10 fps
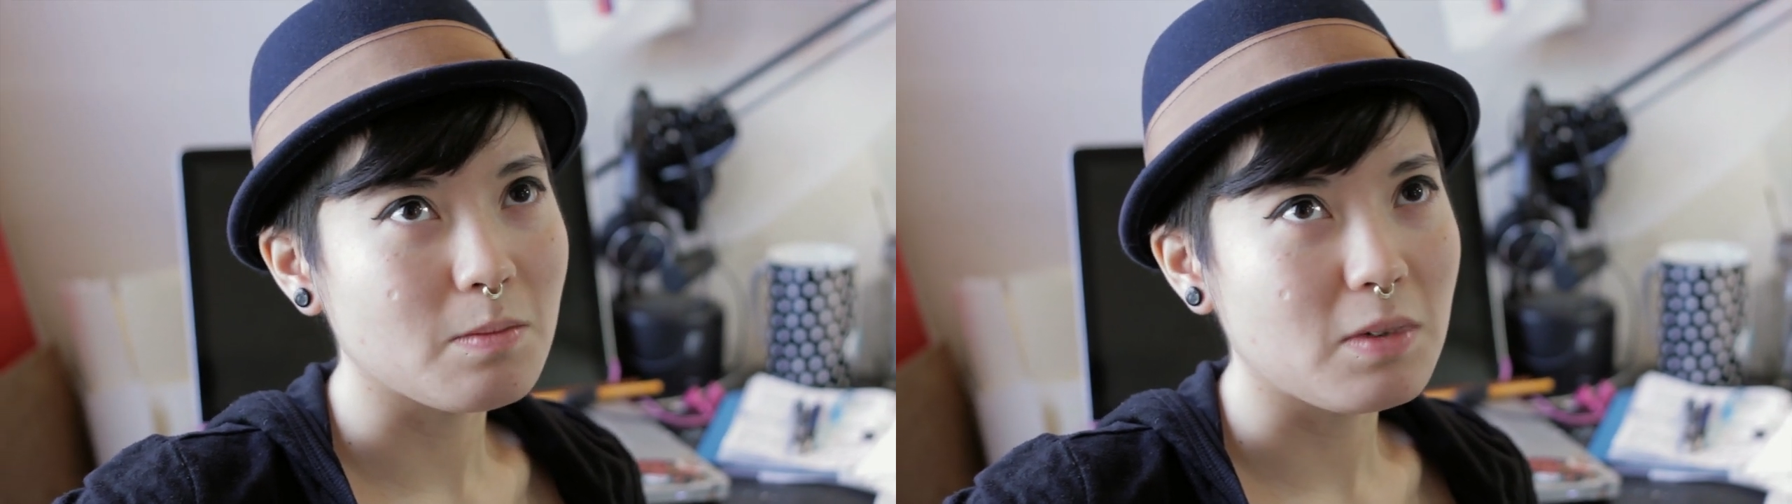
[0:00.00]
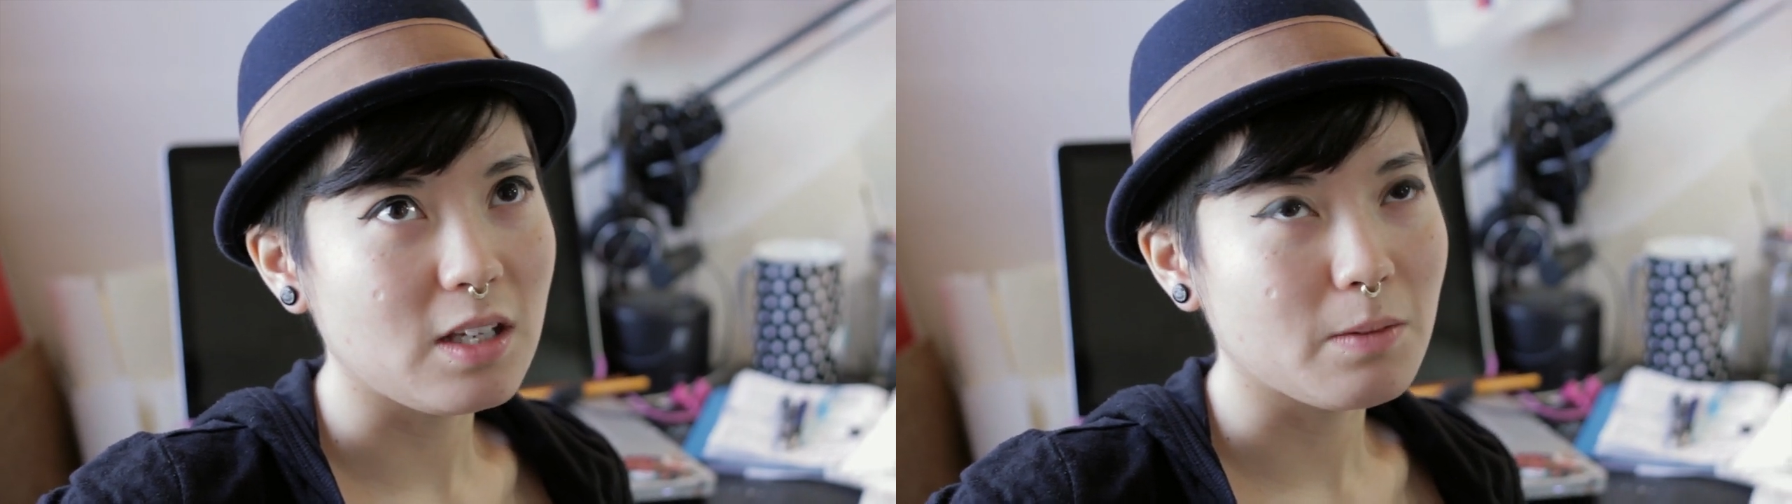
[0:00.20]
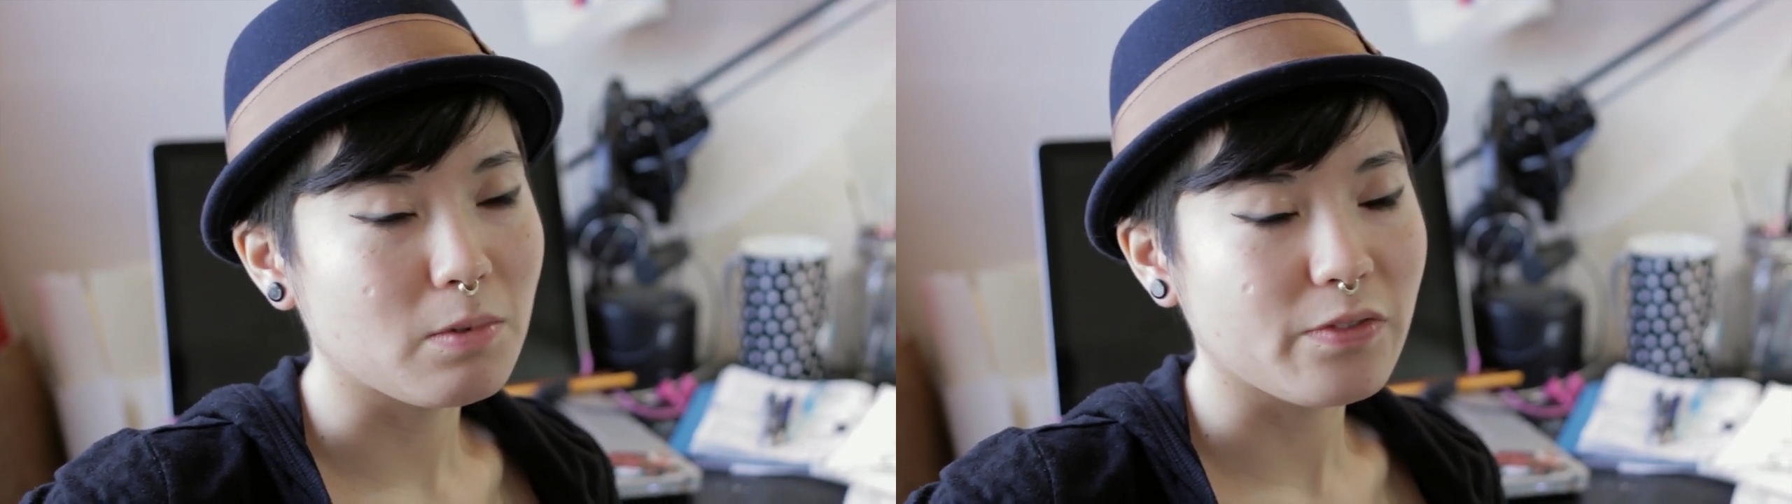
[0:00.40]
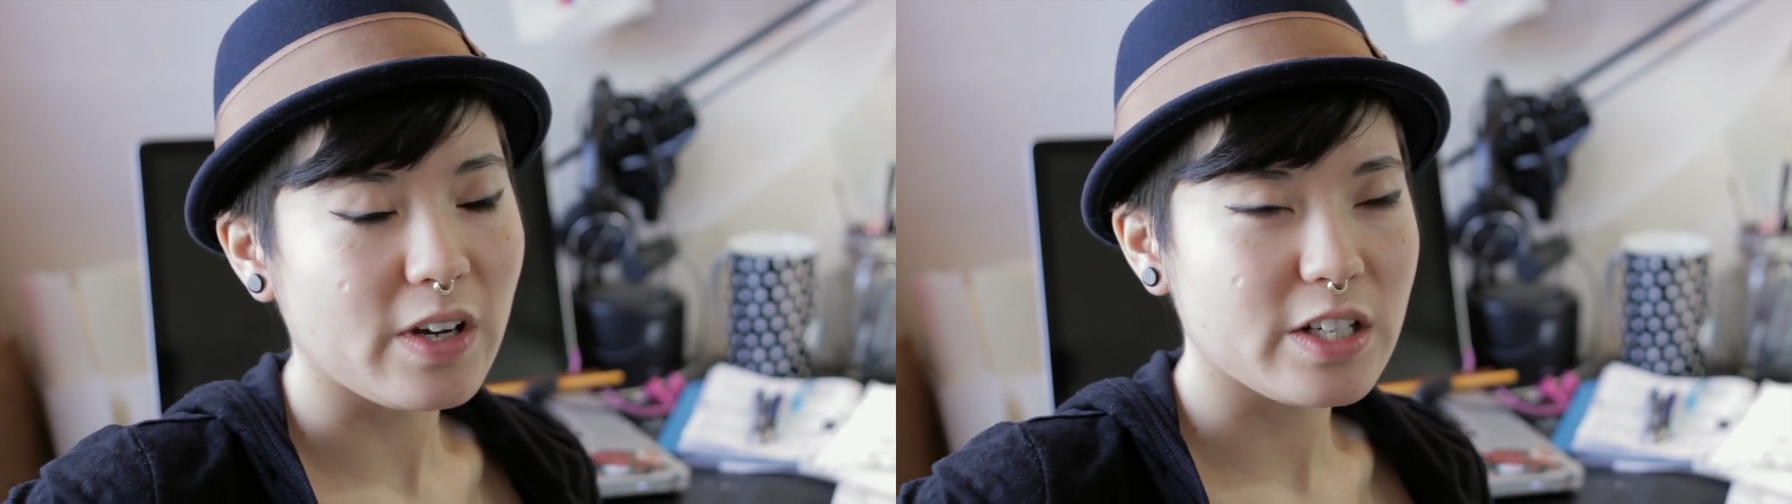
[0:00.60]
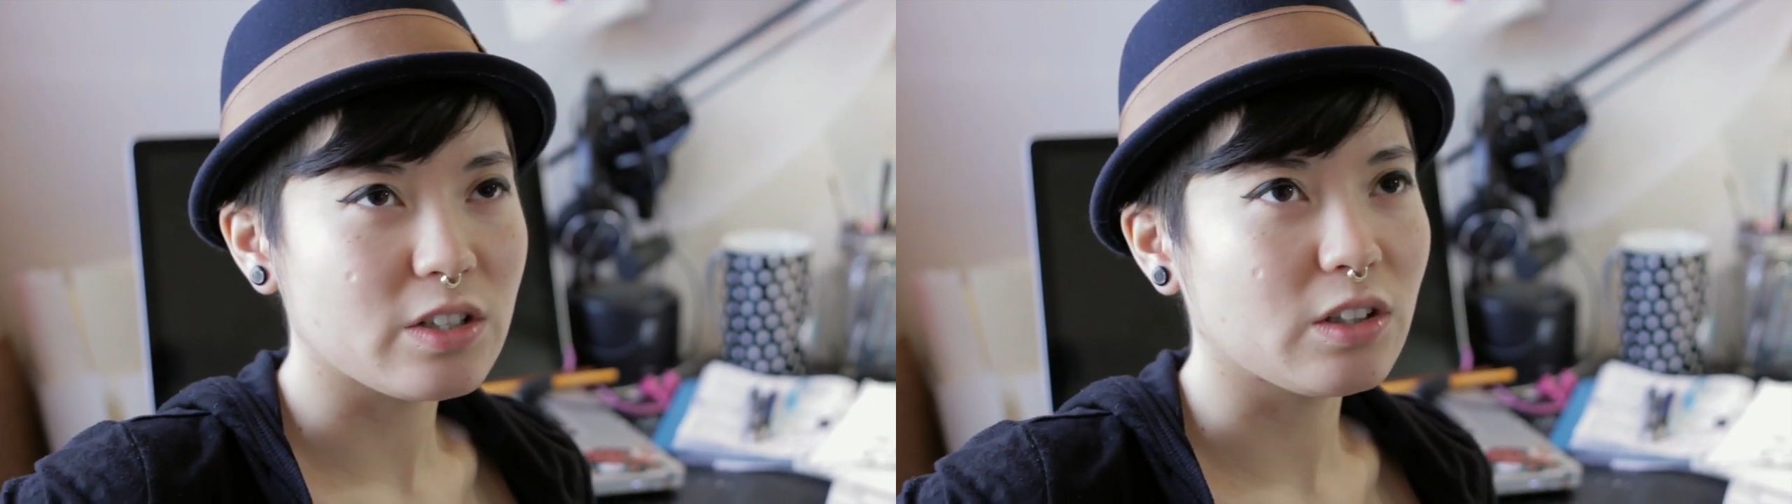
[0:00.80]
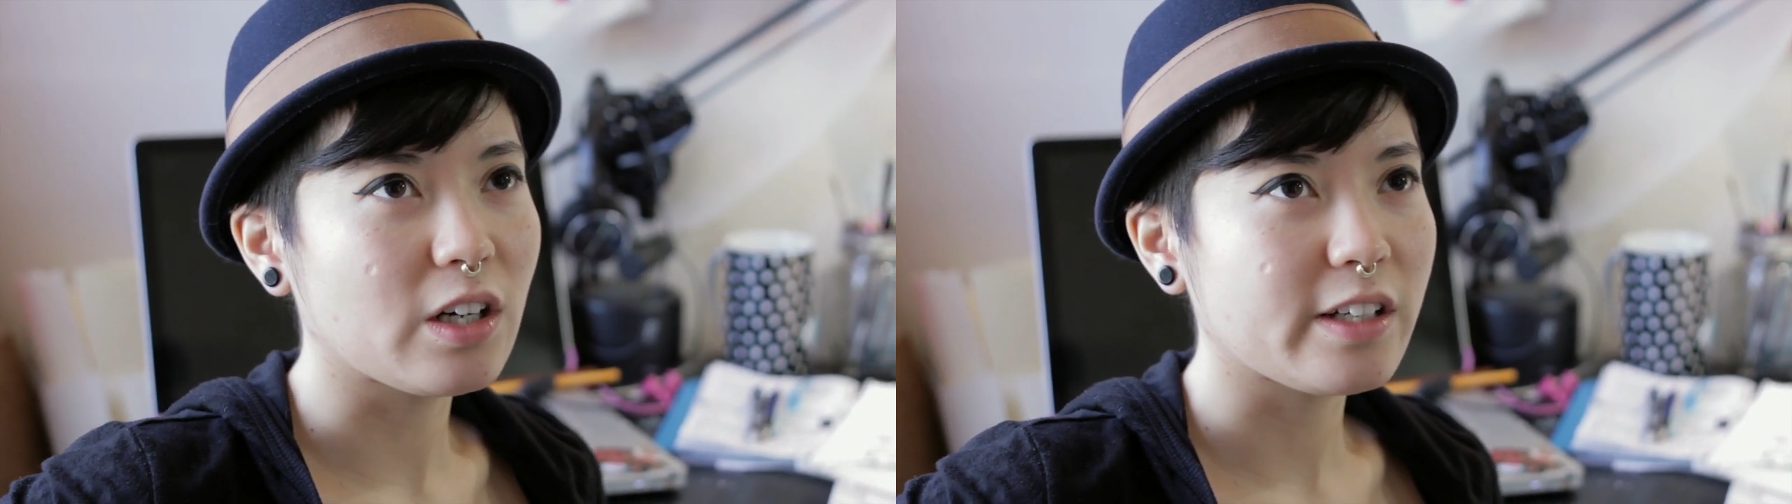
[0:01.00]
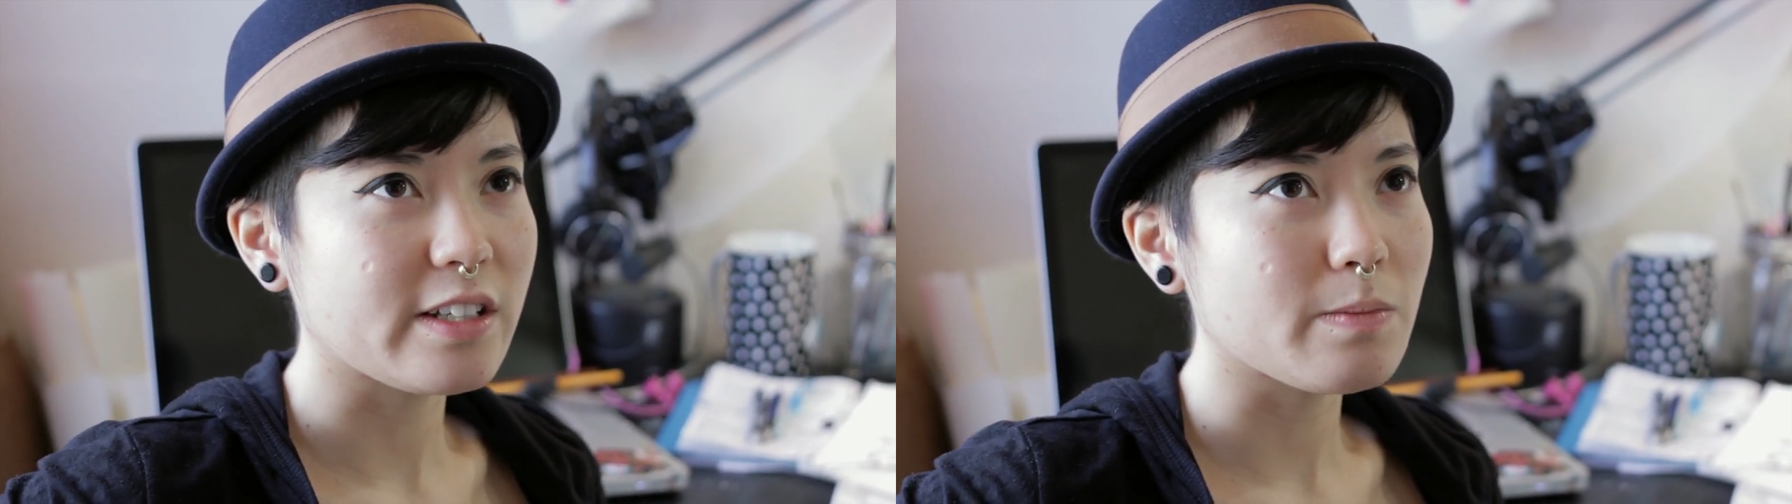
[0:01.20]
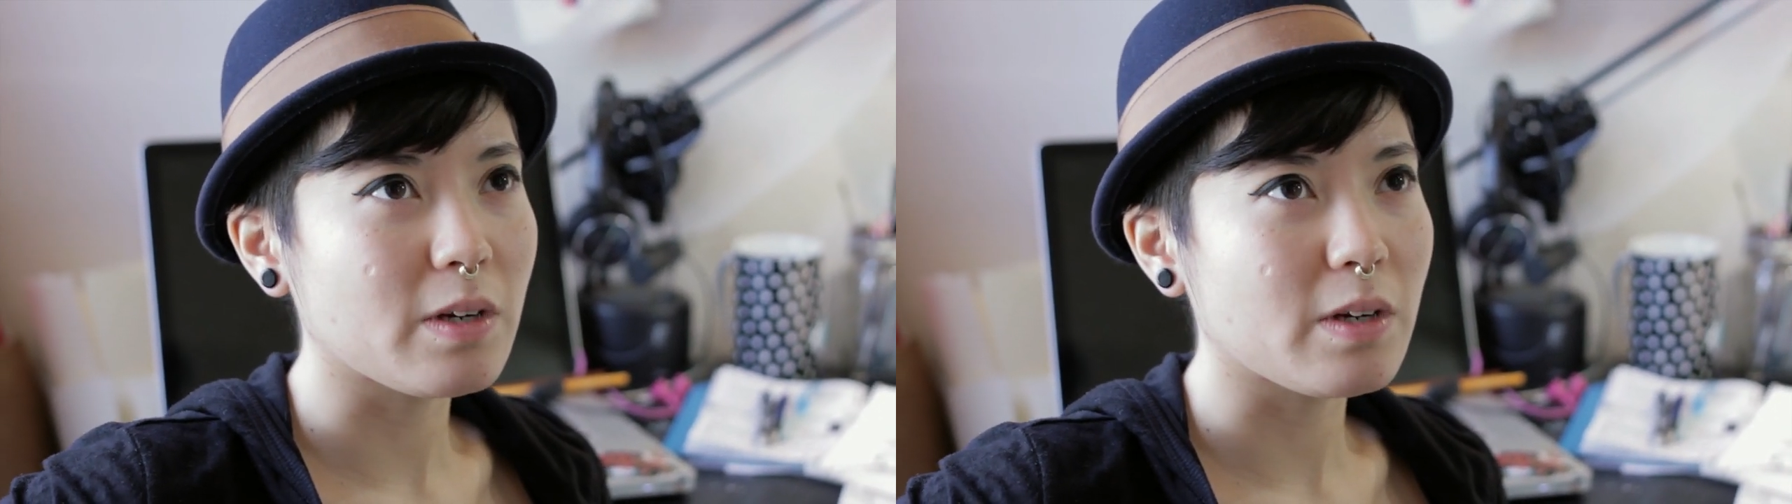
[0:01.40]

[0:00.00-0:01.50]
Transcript: to be a professional artist.